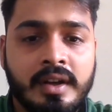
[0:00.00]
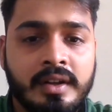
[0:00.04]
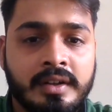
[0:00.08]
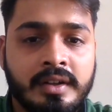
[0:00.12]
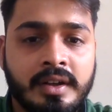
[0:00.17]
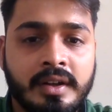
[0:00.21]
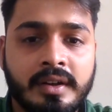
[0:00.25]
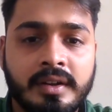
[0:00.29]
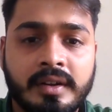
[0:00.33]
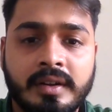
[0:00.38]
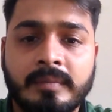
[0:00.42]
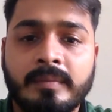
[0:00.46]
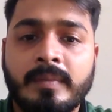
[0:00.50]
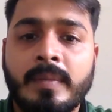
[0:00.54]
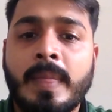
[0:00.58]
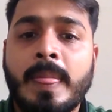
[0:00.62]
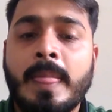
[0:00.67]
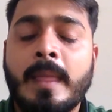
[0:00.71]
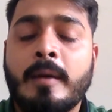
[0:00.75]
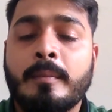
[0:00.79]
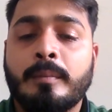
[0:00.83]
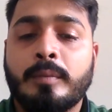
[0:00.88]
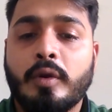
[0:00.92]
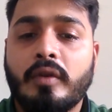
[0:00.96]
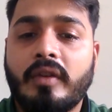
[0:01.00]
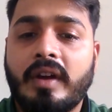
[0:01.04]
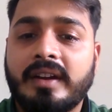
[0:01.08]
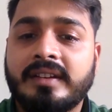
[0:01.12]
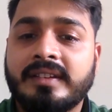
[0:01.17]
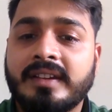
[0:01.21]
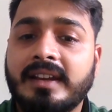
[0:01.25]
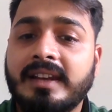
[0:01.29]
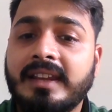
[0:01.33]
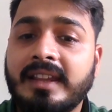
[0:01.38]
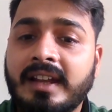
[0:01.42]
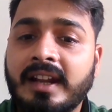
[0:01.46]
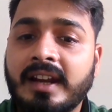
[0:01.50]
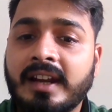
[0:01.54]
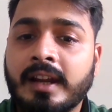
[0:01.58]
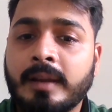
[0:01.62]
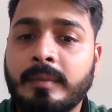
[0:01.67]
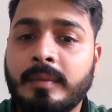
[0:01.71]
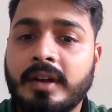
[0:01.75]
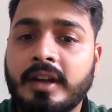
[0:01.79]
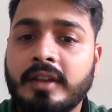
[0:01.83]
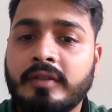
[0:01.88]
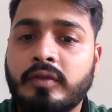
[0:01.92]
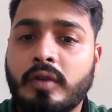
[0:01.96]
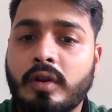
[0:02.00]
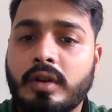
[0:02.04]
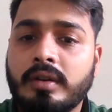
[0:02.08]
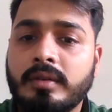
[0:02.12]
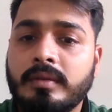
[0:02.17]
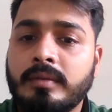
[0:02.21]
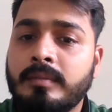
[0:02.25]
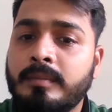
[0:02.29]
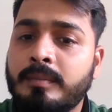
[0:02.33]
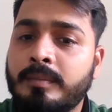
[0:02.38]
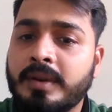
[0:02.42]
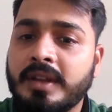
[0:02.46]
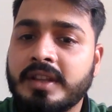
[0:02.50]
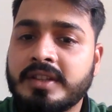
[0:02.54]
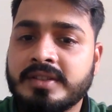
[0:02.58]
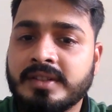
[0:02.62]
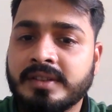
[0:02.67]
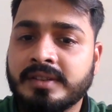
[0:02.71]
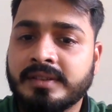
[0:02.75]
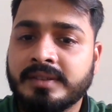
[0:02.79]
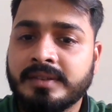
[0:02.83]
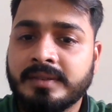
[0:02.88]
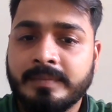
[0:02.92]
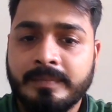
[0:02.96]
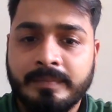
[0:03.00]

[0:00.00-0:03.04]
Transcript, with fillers: Third, provides a legal remedy for breaches.